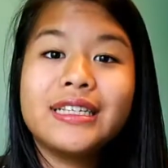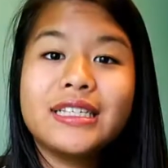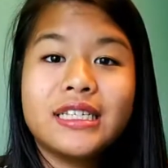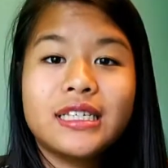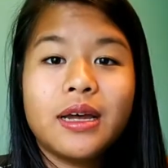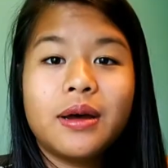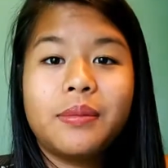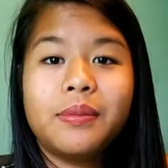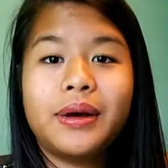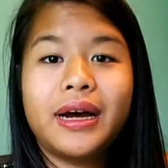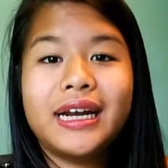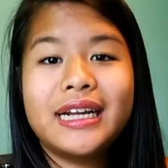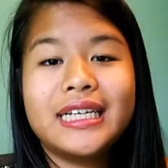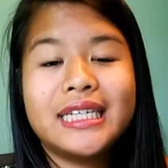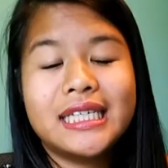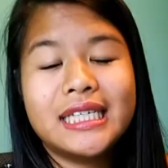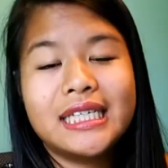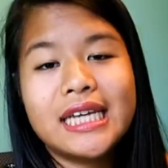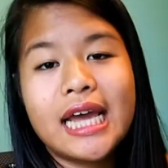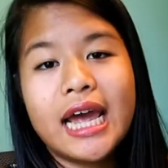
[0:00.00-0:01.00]

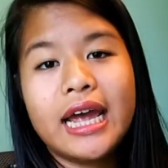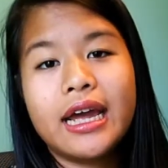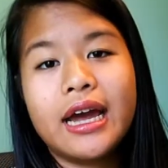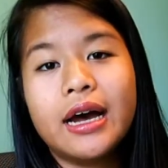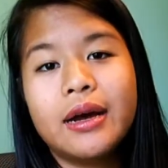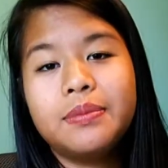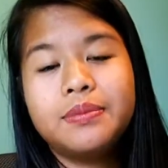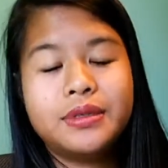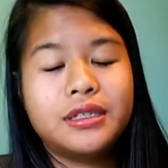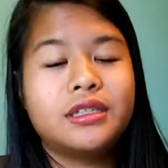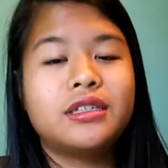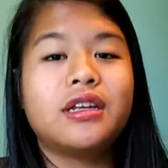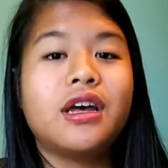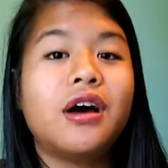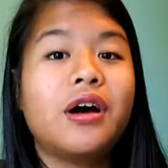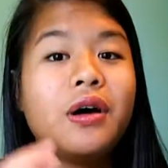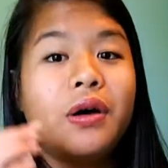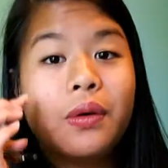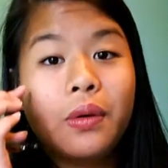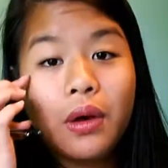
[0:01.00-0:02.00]
somebody's day up.
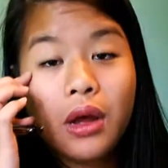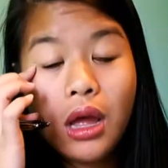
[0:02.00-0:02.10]
So